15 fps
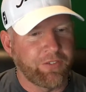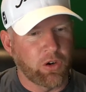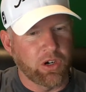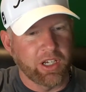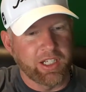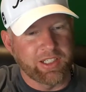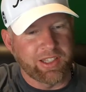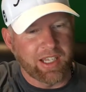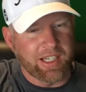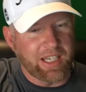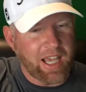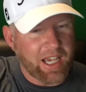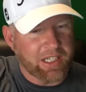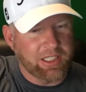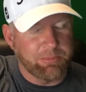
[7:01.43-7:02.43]
for is the
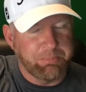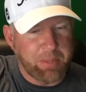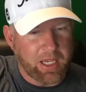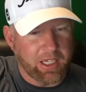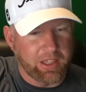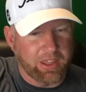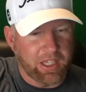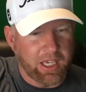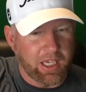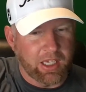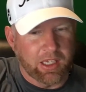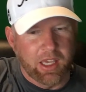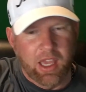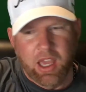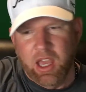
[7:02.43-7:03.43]
next big thing.
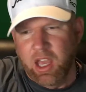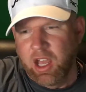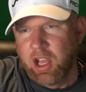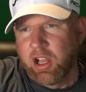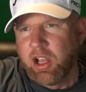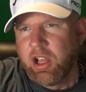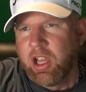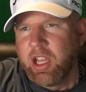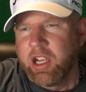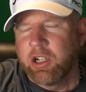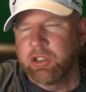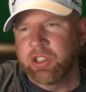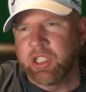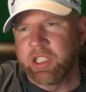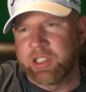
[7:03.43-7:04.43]

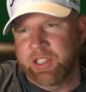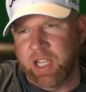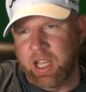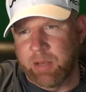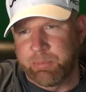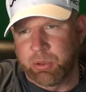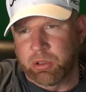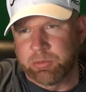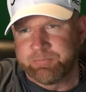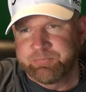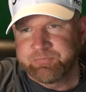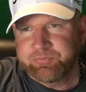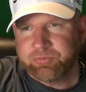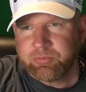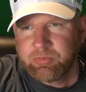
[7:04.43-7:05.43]
Here's an example.
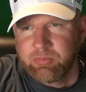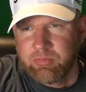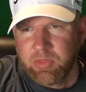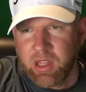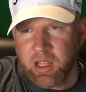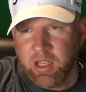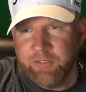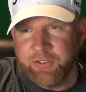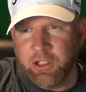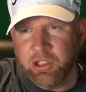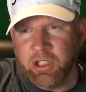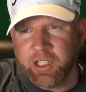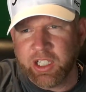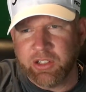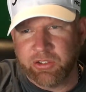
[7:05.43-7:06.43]
If you
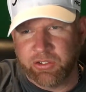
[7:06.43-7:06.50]
look at